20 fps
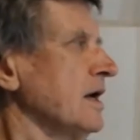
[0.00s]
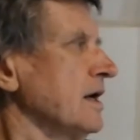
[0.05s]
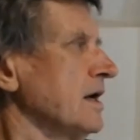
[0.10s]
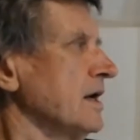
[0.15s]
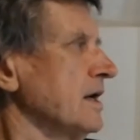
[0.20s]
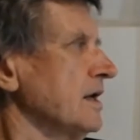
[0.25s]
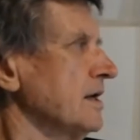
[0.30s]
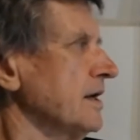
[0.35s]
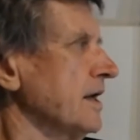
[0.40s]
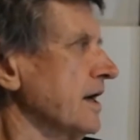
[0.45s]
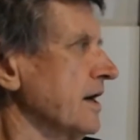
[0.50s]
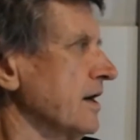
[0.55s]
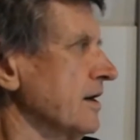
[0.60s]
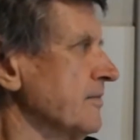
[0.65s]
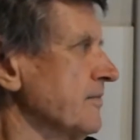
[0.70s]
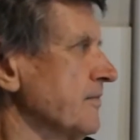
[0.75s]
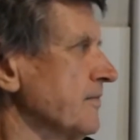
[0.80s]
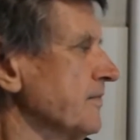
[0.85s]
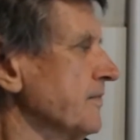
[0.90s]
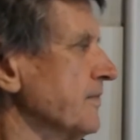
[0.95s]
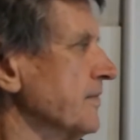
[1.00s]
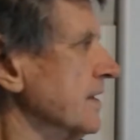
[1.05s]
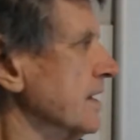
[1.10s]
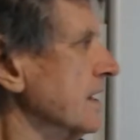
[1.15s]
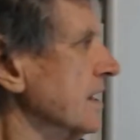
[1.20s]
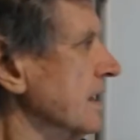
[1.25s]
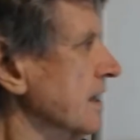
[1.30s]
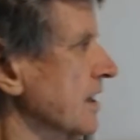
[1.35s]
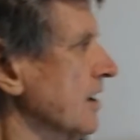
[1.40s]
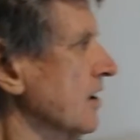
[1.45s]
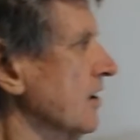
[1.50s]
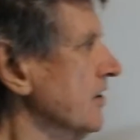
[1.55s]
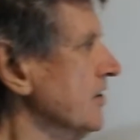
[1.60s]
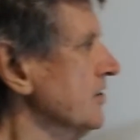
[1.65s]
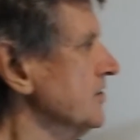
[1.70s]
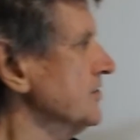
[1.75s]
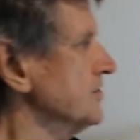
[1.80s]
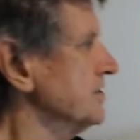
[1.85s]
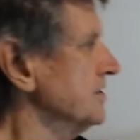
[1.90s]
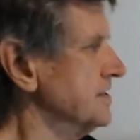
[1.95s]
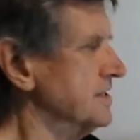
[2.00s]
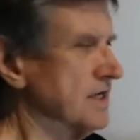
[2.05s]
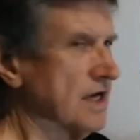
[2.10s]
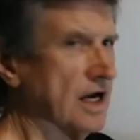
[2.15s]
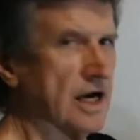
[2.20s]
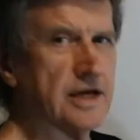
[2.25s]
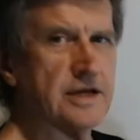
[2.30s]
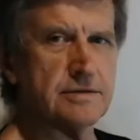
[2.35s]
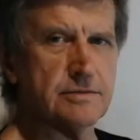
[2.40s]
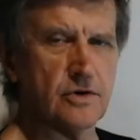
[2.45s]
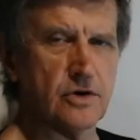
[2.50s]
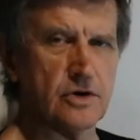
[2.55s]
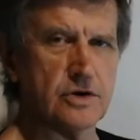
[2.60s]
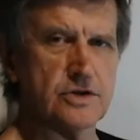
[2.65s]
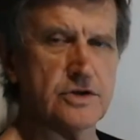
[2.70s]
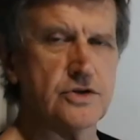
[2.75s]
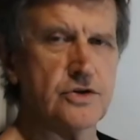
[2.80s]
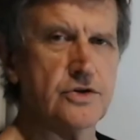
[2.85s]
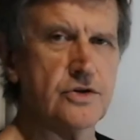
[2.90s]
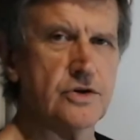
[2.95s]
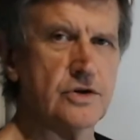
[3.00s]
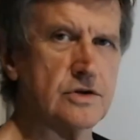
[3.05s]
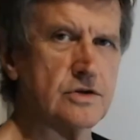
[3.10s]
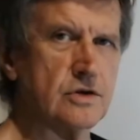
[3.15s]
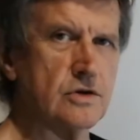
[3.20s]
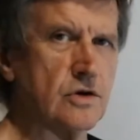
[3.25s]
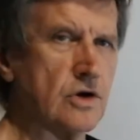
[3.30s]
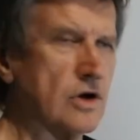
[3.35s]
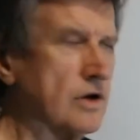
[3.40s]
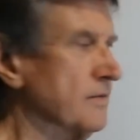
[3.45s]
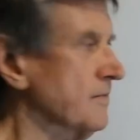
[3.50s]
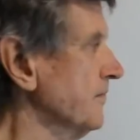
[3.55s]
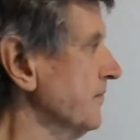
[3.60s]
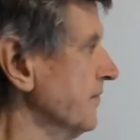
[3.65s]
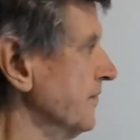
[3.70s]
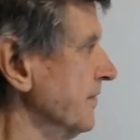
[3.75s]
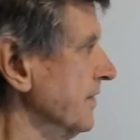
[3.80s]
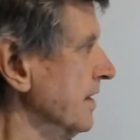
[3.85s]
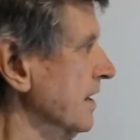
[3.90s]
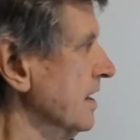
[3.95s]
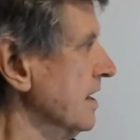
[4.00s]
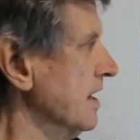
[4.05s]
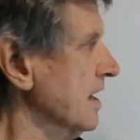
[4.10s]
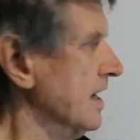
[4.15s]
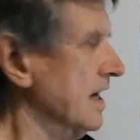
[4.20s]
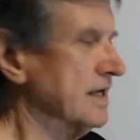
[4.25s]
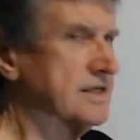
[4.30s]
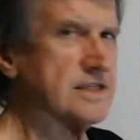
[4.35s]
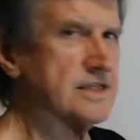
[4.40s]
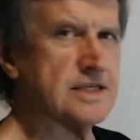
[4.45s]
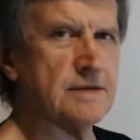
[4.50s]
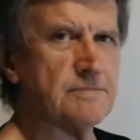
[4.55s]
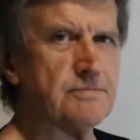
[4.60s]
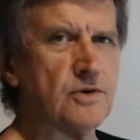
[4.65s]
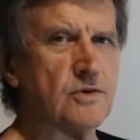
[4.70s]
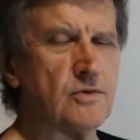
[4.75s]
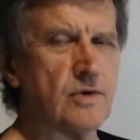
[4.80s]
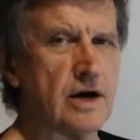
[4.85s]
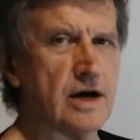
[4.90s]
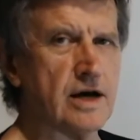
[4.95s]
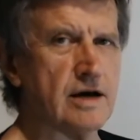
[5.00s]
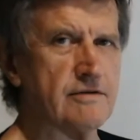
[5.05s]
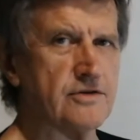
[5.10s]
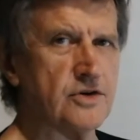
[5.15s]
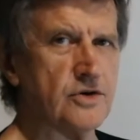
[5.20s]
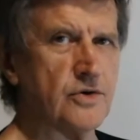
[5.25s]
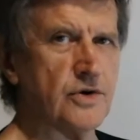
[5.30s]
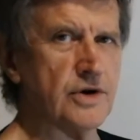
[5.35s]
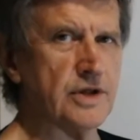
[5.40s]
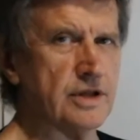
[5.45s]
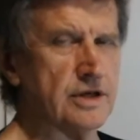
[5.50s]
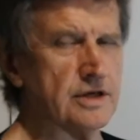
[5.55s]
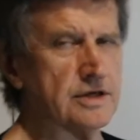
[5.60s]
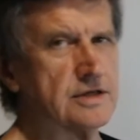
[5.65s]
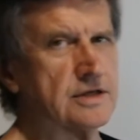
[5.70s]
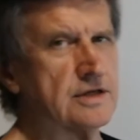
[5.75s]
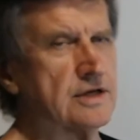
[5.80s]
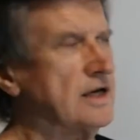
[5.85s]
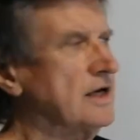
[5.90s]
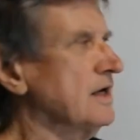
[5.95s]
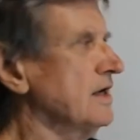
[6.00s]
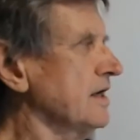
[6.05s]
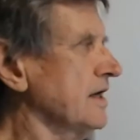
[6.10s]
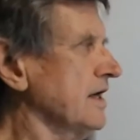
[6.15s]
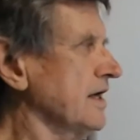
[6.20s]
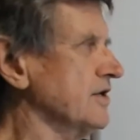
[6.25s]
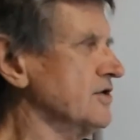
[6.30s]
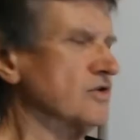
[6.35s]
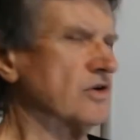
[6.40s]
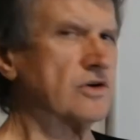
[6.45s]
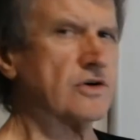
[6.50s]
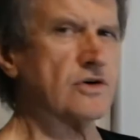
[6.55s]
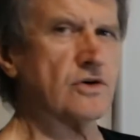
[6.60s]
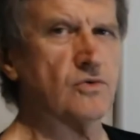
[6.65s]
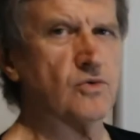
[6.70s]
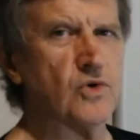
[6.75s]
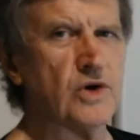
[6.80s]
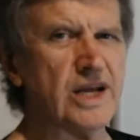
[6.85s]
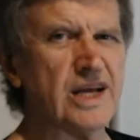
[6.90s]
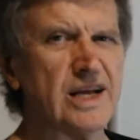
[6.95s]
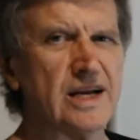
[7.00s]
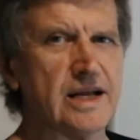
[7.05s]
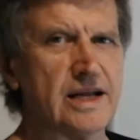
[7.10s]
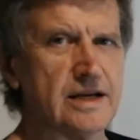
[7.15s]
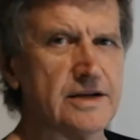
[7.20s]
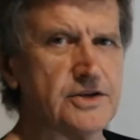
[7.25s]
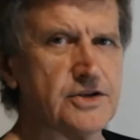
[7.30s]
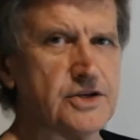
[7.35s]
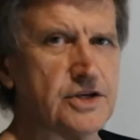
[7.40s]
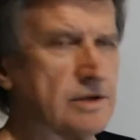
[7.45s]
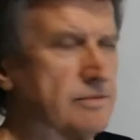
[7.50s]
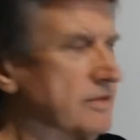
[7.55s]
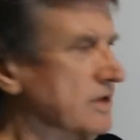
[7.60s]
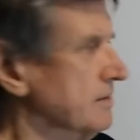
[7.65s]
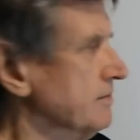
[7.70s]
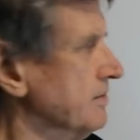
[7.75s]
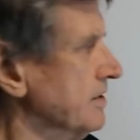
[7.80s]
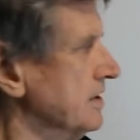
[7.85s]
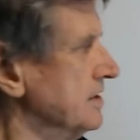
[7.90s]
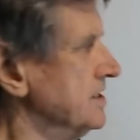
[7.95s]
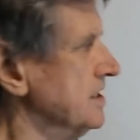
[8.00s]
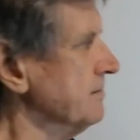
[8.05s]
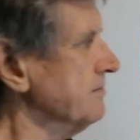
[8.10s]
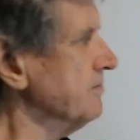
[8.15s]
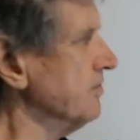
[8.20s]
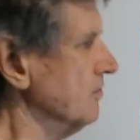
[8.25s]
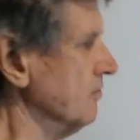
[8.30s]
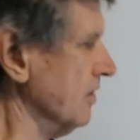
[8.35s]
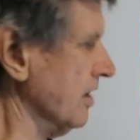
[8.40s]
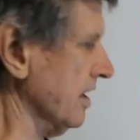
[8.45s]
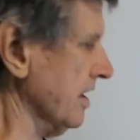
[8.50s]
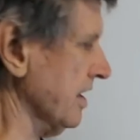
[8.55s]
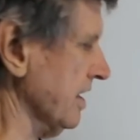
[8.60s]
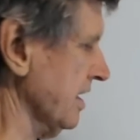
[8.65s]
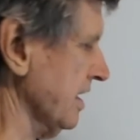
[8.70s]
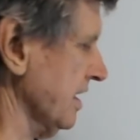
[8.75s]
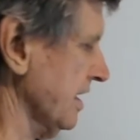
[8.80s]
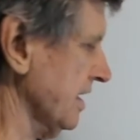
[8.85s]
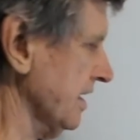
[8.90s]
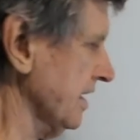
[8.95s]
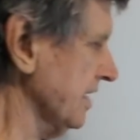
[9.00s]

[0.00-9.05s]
Now, I used to say to my students, look, a simple way of doing this, it's not really legitimate, but a simple way is